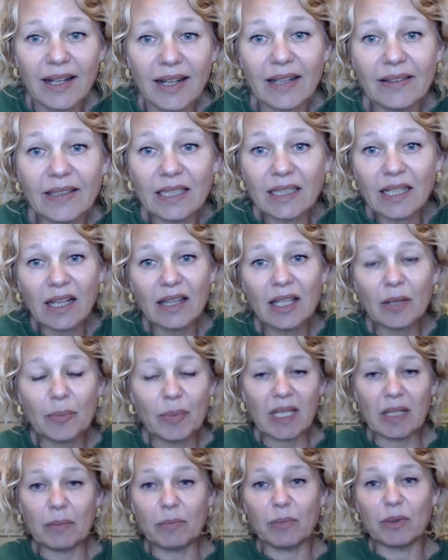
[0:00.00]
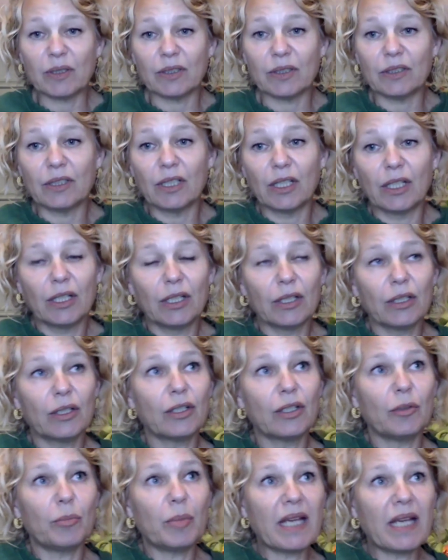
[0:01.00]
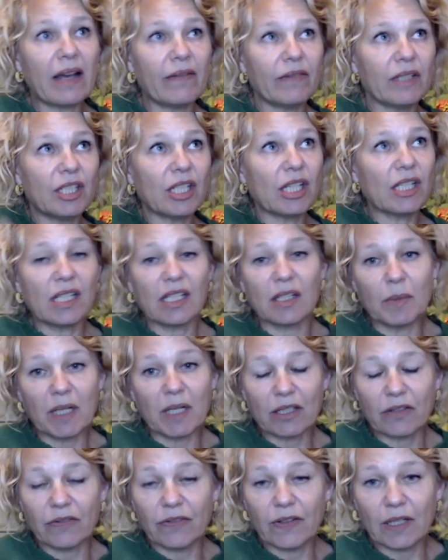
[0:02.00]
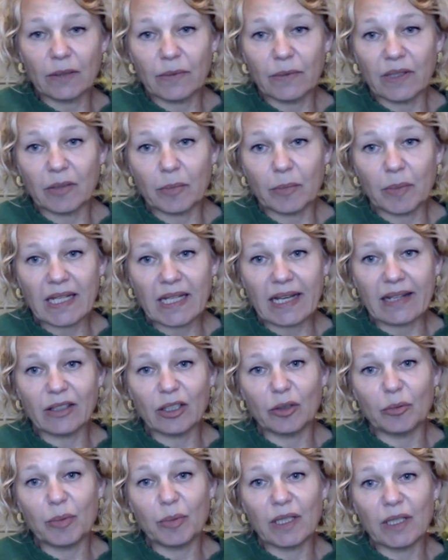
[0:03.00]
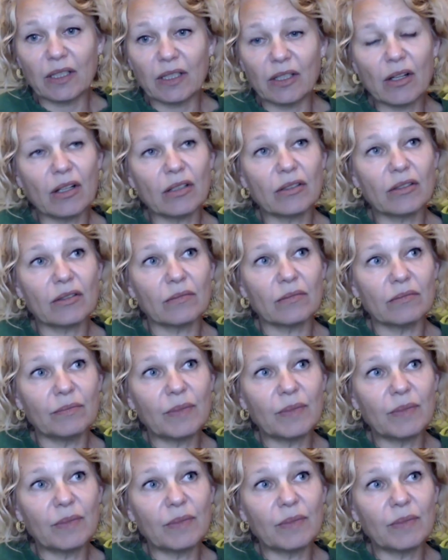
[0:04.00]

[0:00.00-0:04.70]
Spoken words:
And then other people could be having just as much fun with the piano, but not